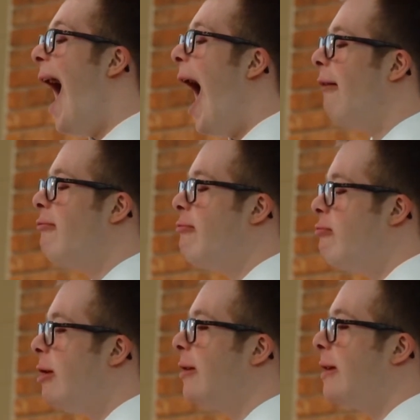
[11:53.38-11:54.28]
I
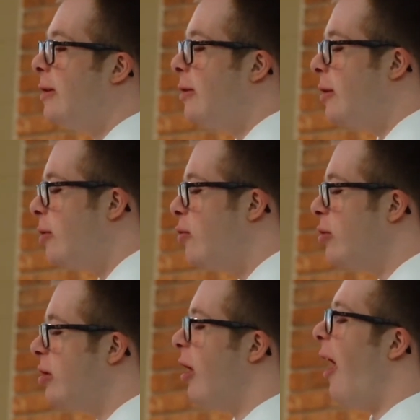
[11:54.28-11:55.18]
really do
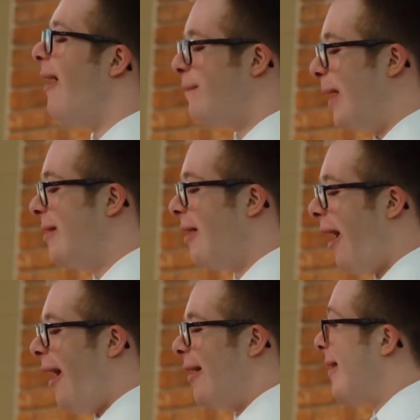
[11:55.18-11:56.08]
love my
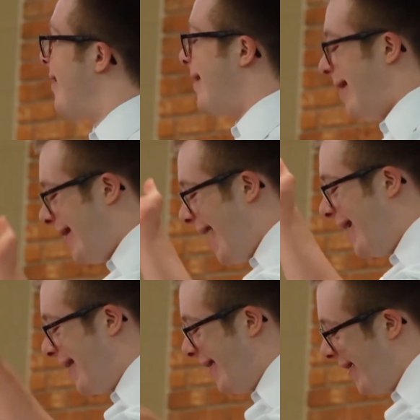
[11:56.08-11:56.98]
dog,
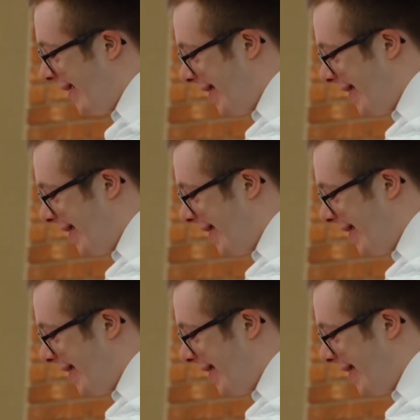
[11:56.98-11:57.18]
Daisy.